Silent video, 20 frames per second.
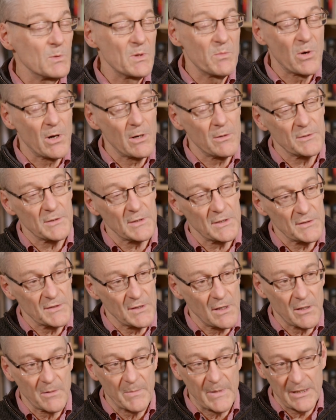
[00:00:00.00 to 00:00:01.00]
prioritise
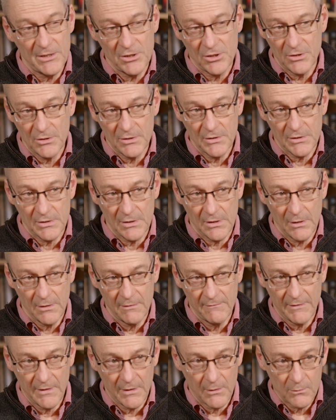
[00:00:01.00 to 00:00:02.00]
younger patients
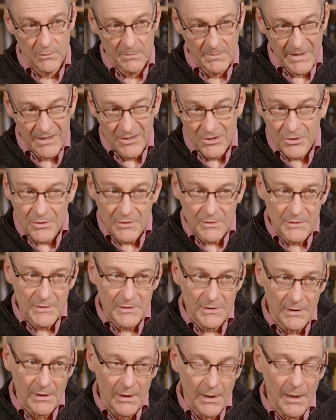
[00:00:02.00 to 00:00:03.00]
over older
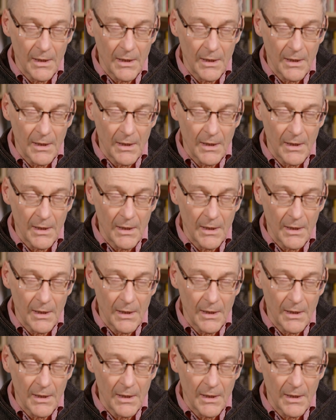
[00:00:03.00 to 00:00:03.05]
patients?